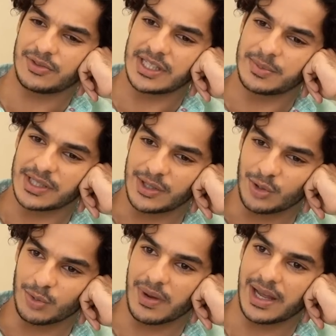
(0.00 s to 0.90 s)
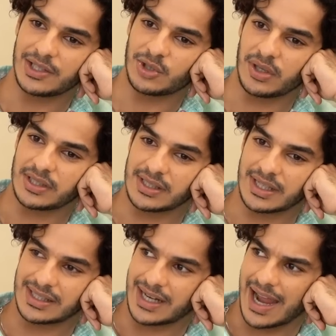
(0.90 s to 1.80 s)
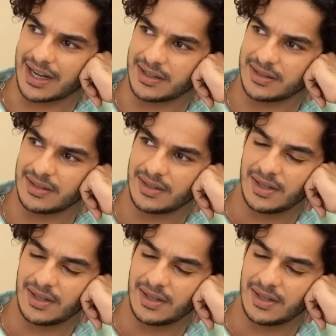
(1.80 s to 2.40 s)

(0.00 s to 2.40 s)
of seeps into my choices as an actor.